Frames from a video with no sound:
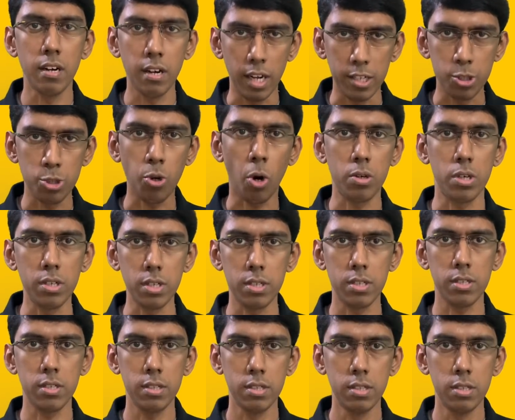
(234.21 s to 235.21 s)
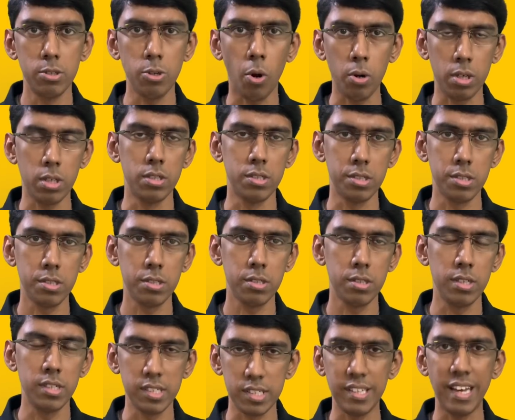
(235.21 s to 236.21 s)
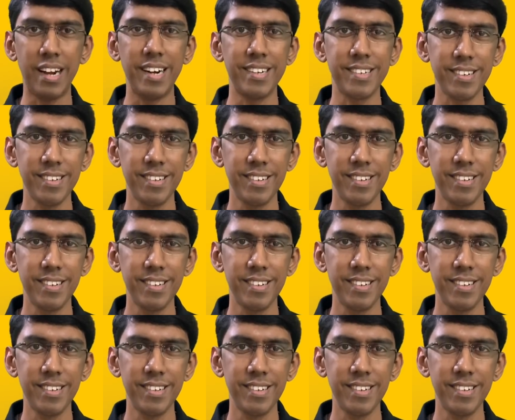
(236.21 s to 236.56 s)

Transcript: has taught us is that